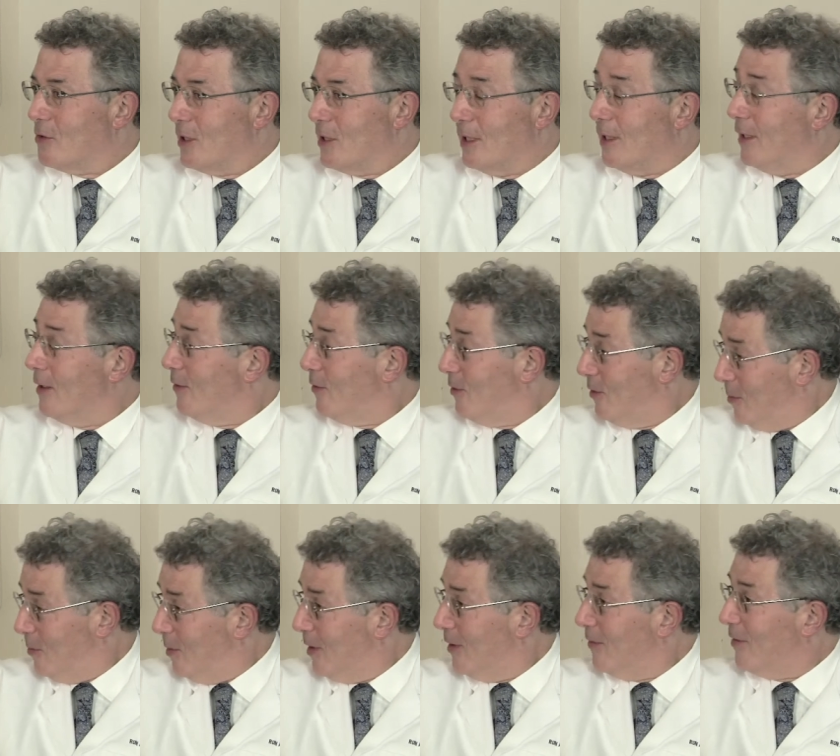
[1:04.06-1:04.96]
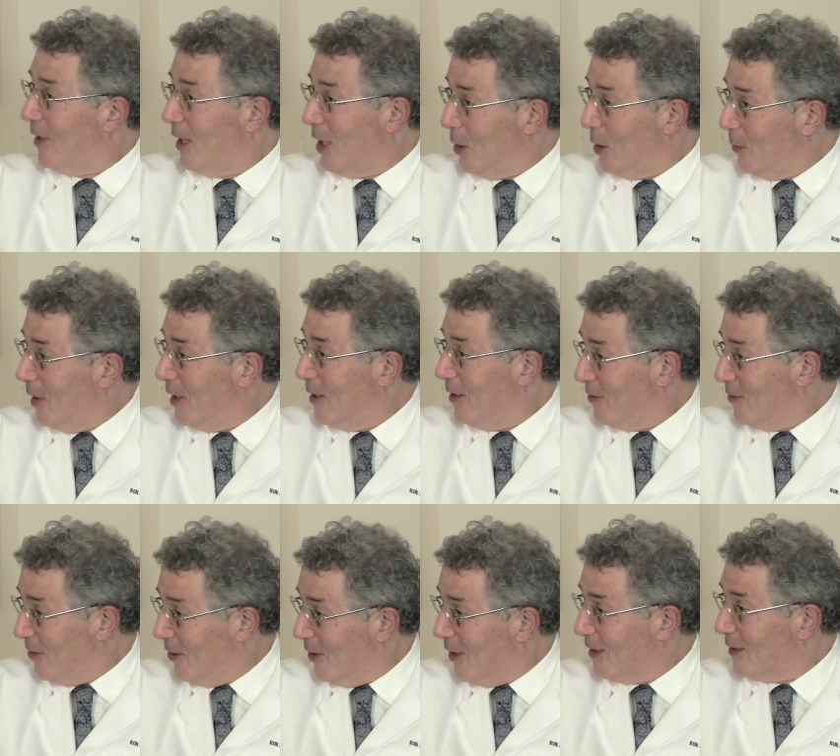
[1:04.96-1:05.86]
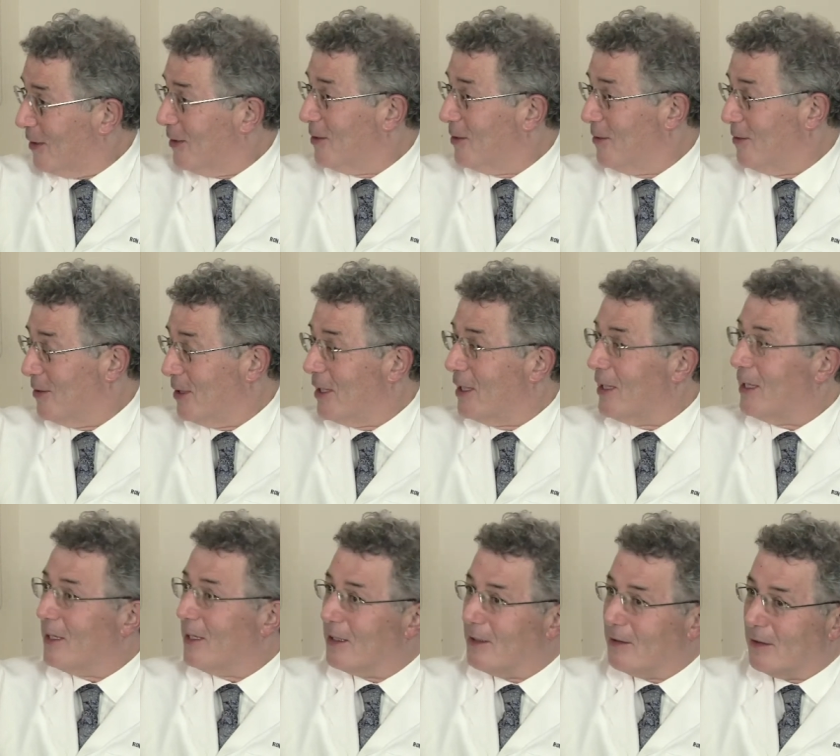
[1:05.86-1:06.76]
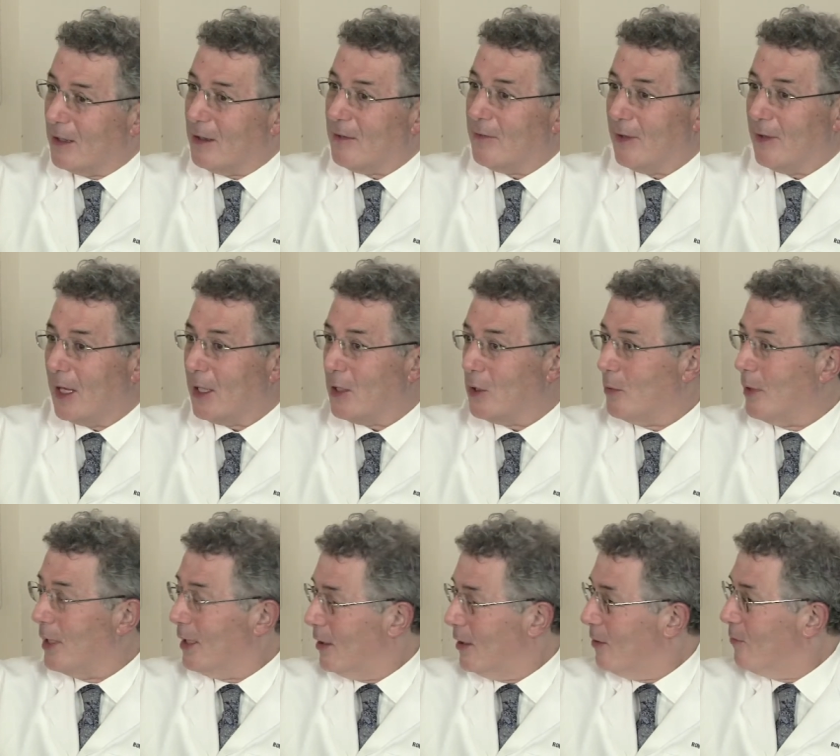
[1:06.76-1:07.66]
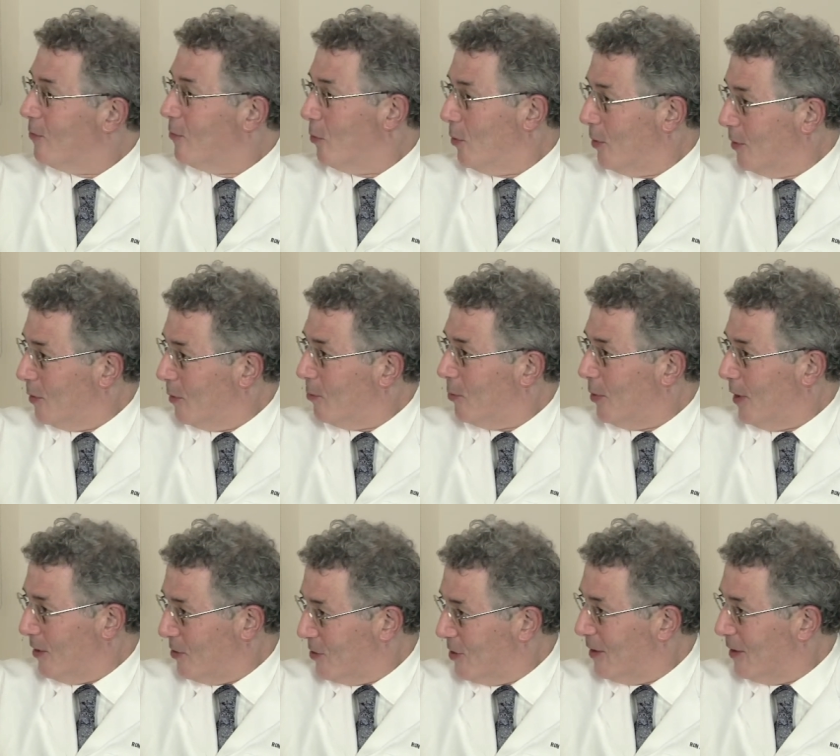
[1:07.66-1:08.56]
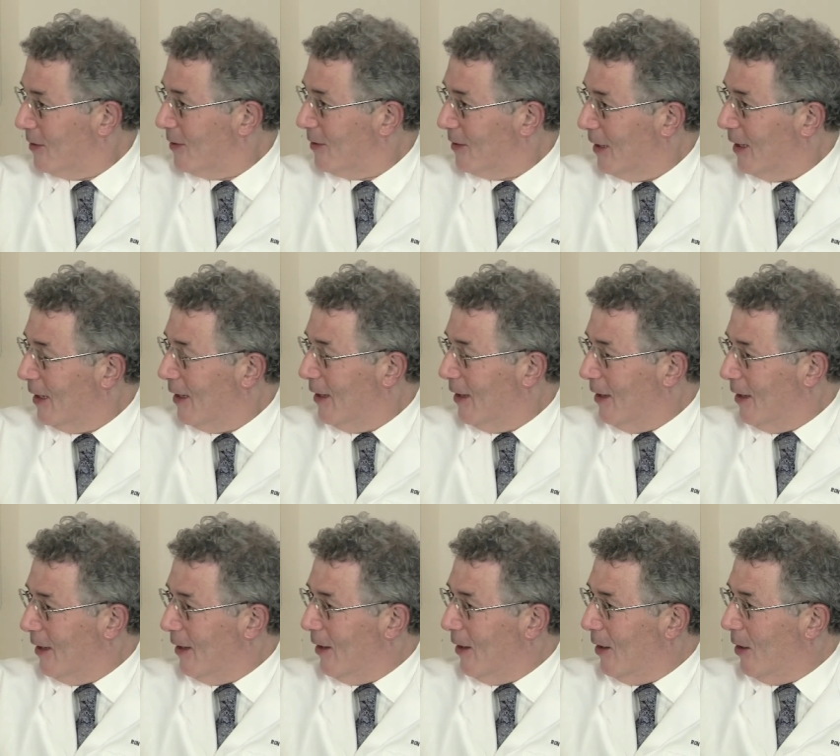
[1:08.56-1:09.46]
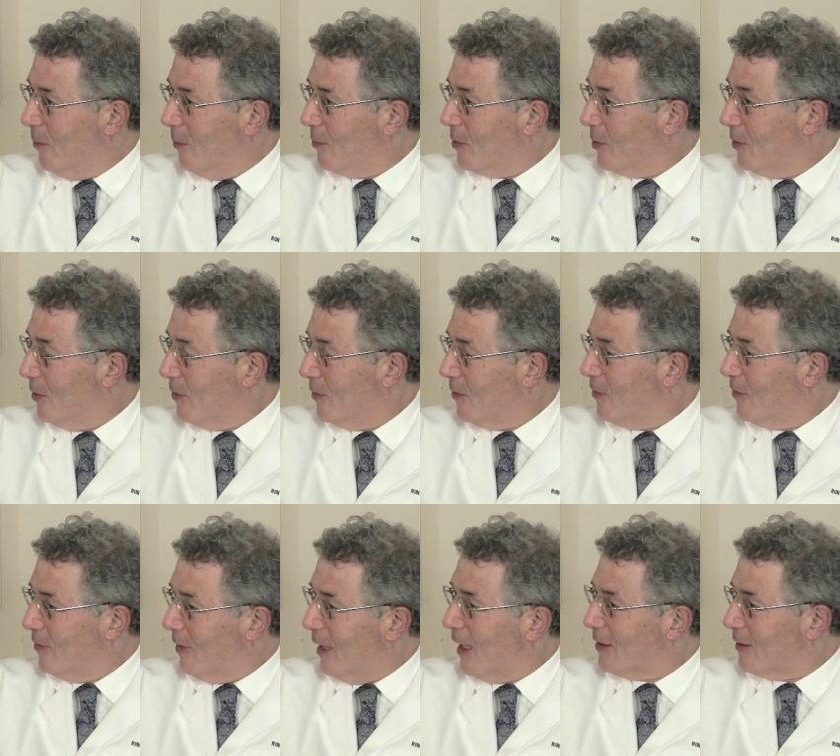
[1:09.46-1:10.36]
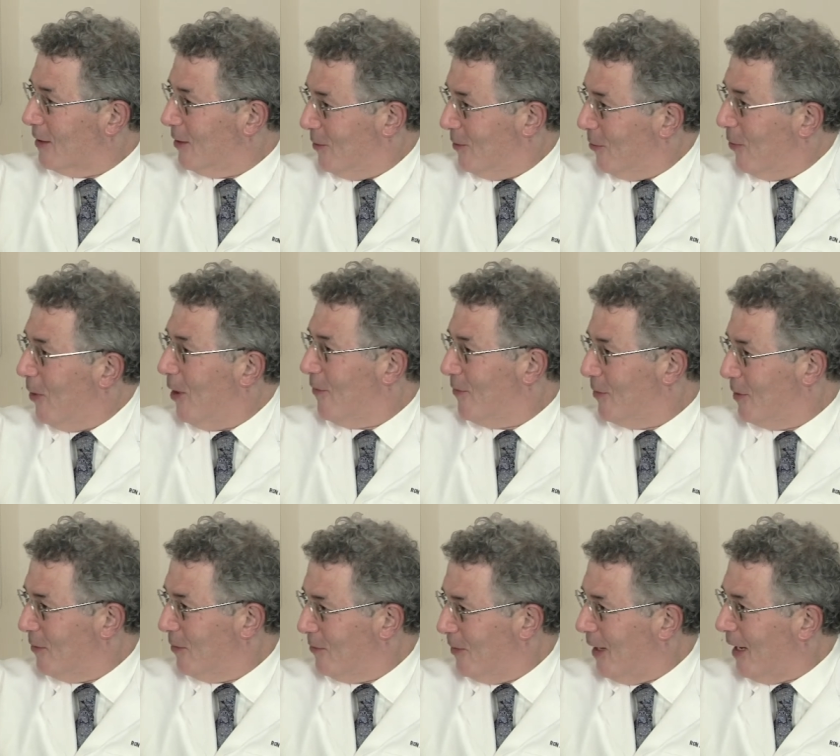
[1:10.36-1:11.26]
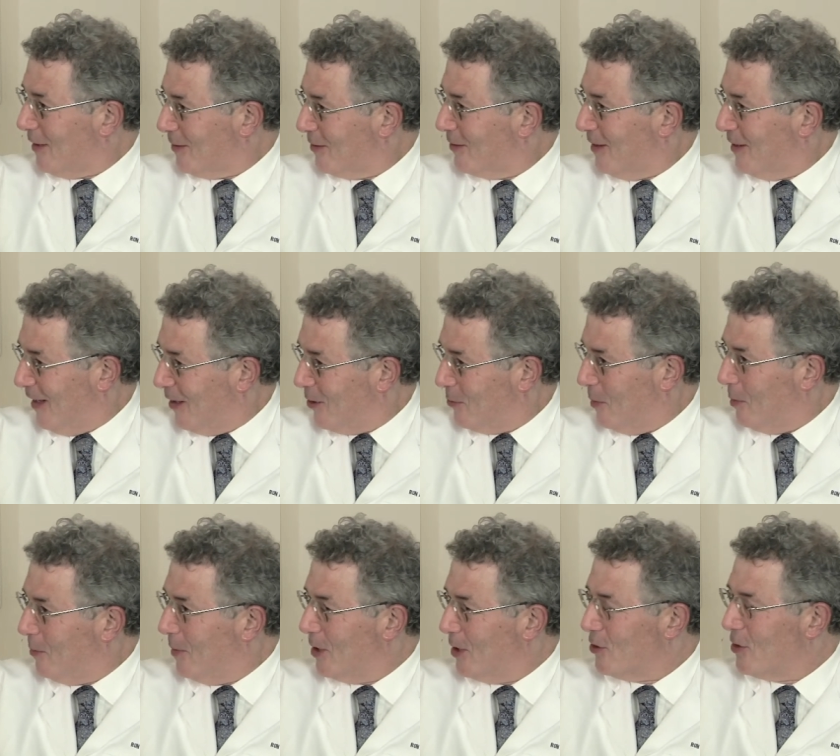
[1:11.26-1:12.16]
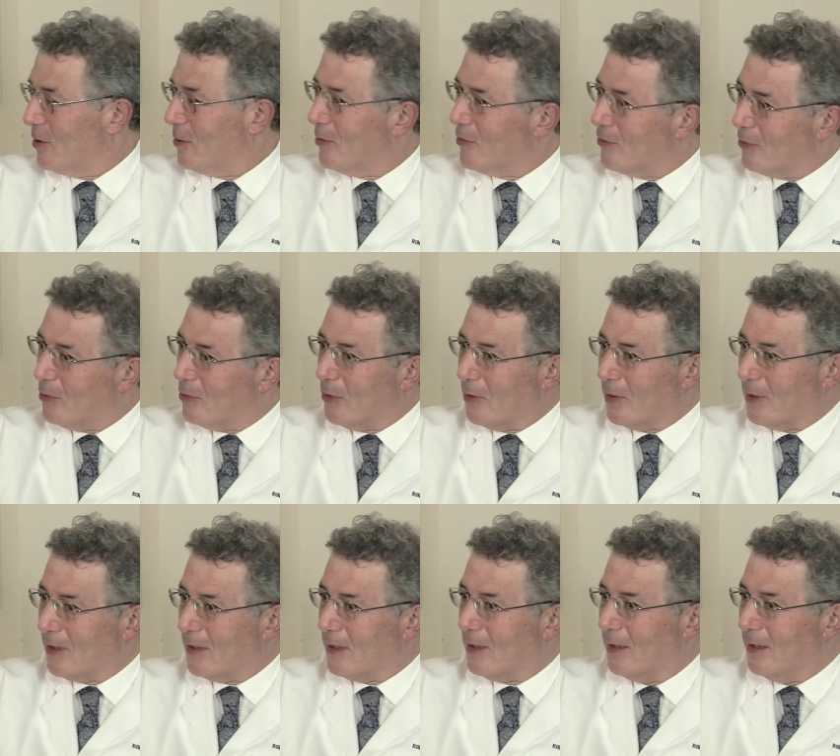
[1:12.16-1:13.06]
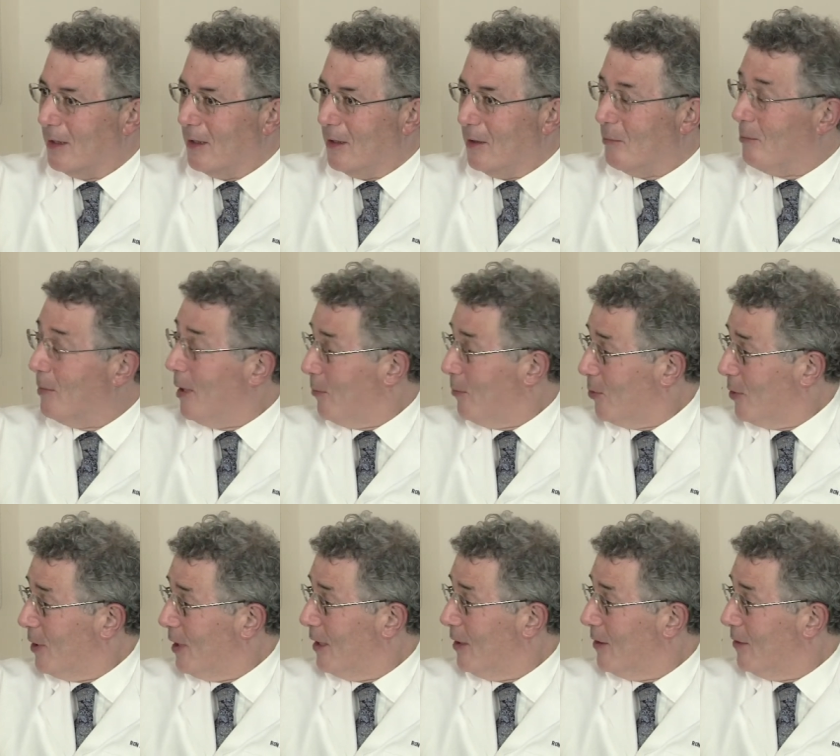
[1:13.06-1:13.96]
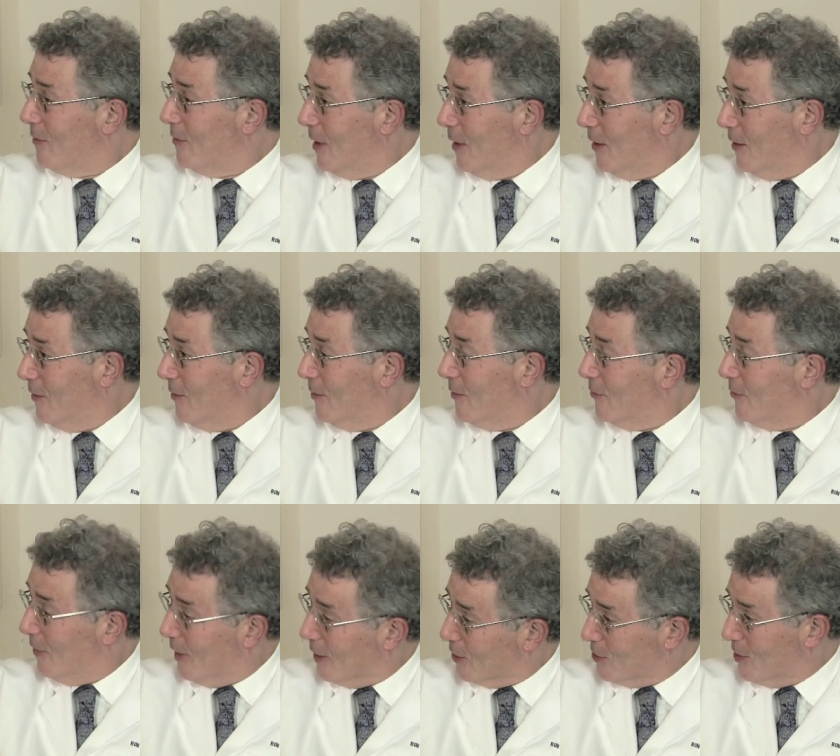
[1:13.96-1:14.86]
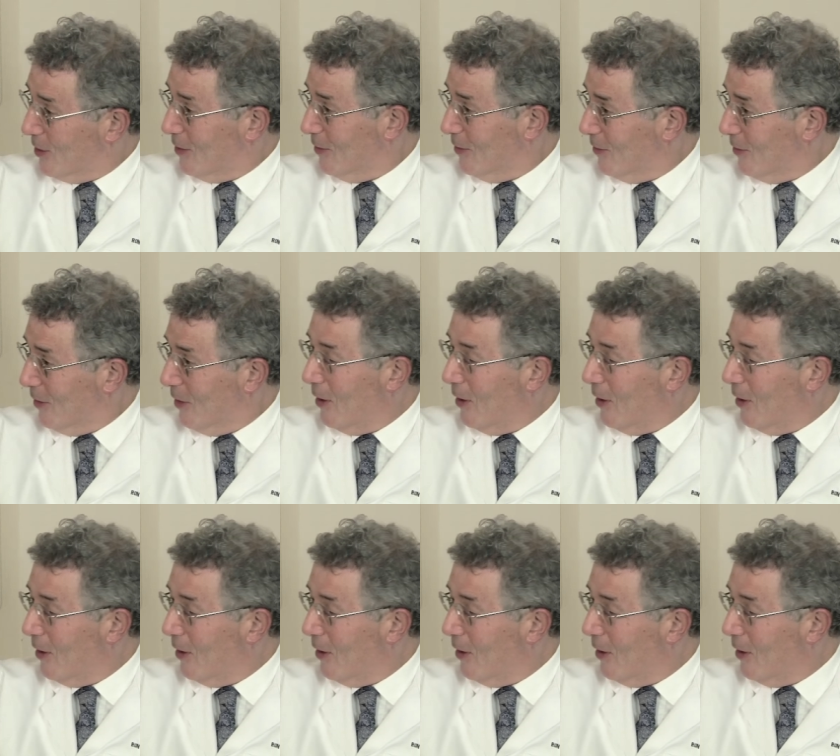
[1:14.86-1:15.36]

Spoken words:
She needs to be evaluated cognitively and evaluated for depression, because that can often affect, as we mentioned before, memory and function.